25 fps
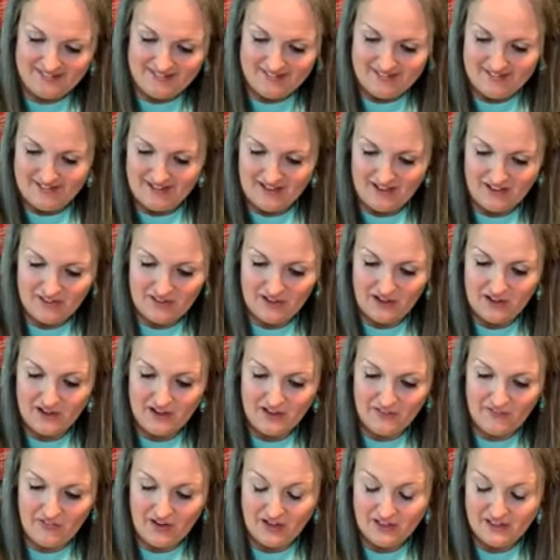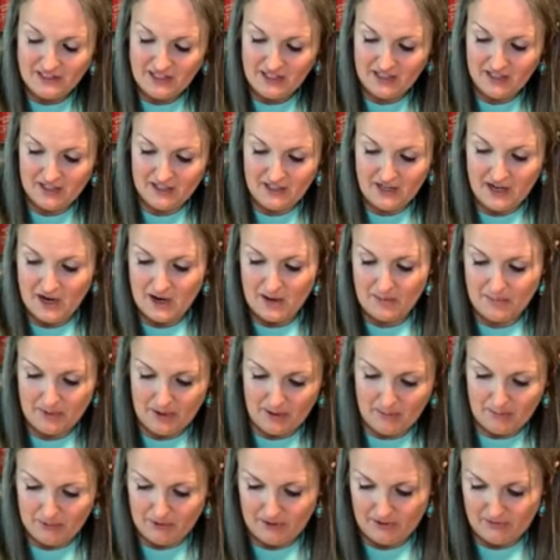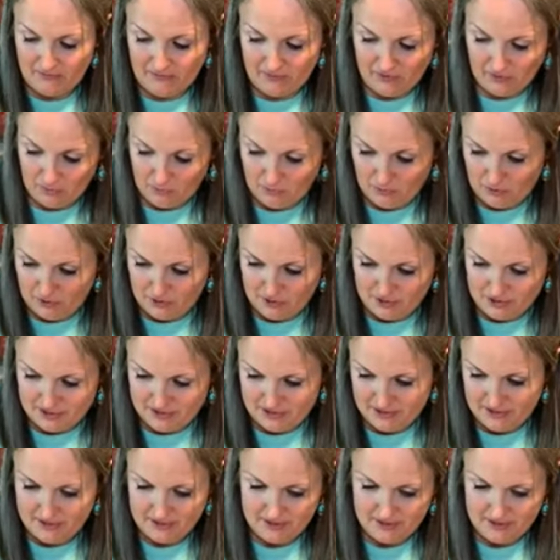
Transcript: I thought if I take a nap, I'm going to feel worse.